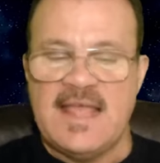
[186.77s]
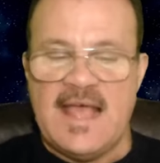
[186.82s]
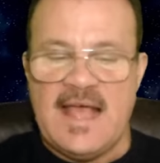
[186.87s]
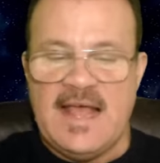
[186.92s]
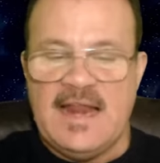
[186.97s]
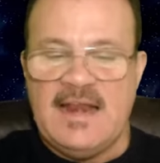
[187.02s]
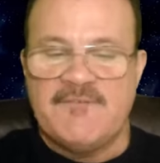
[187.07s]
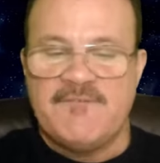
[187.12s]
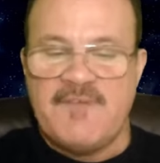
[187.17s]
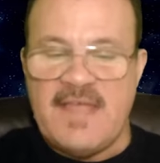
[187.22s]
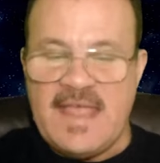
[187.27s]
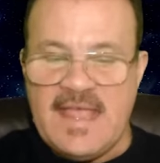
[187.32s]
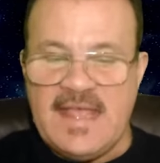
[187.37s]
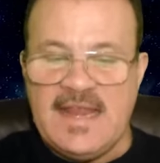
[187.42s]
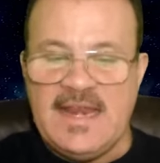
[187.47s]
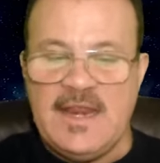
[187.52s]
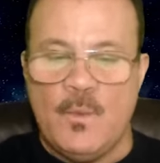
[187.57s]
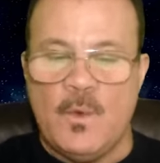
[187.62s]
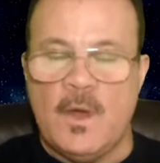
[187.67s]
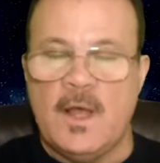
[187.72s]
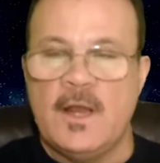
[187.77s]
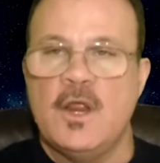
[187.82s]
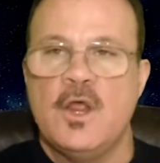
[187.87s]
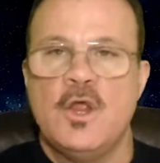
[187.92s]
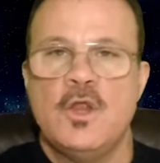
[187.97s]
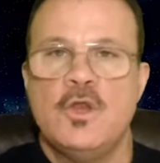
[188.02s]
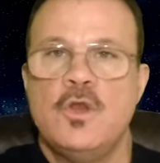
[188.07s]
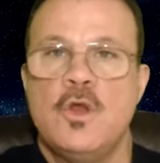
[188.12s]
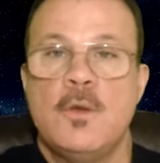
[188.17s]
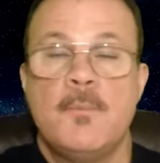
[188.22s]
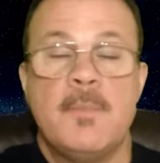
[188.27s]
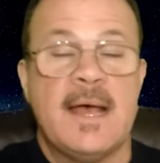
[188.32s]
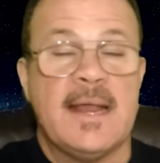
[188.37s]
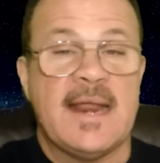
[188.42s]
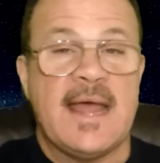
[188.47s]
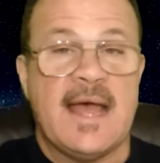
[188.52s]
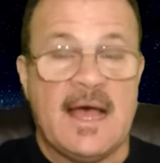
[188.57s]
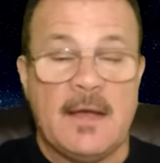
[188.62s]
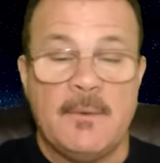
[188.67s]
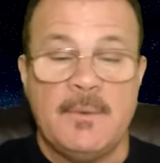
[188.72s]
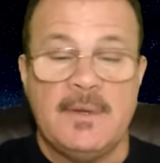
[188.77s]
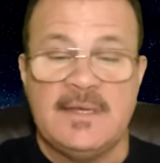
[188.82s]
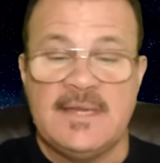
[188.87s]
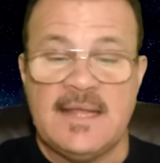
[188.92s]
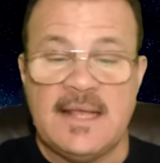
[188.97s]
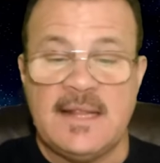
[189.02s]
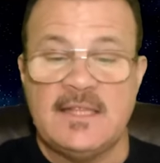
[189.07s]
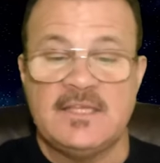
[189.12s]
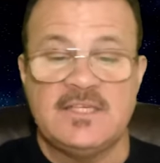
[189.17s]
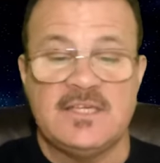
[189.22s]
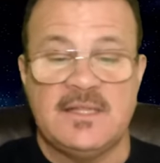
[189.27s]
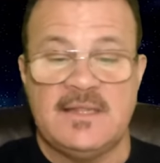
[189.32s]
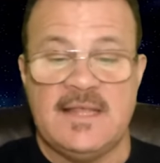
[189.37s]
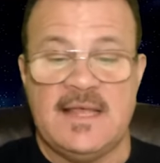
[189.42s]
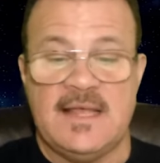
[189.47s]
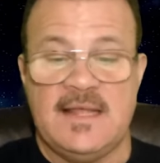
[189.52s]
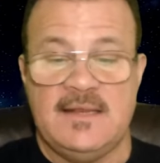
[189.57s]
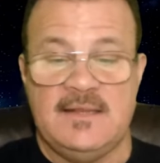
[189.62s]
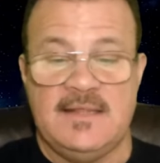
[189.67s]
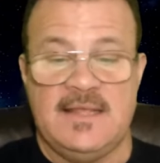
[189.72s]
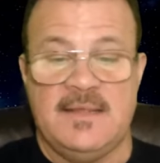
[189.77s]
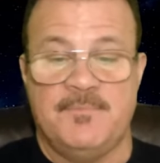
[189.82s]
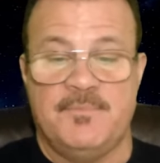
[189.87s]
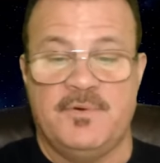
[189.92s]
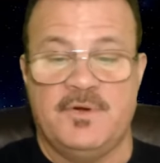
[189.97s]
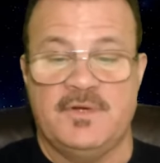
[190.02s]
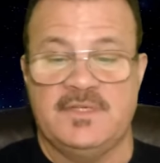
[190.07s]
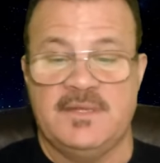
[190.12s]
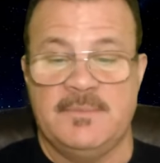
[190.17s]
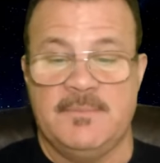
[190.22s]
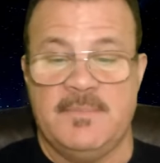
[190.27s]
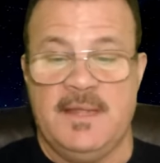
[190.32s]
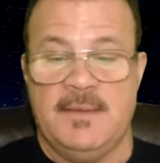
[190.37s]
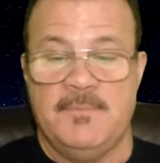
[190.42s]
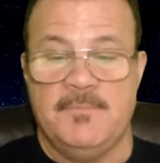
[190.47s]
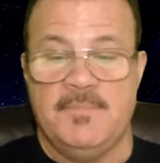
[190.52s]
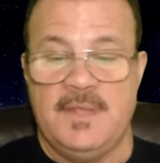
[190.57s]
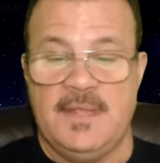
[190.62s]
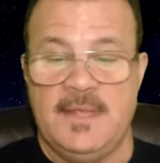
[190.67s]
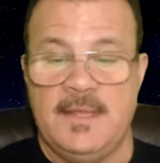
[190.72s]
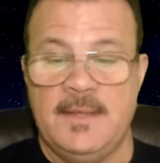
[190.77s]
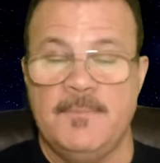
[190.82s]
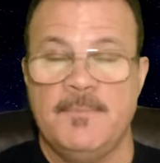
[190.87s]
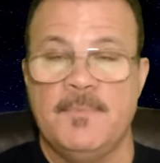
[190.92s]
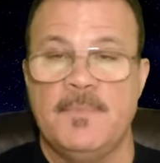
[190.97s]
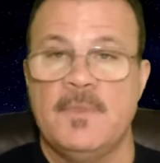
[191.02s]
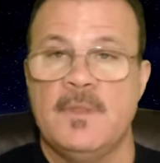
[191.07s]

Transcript: And if anyone, no matter how intelligent that, that person might be,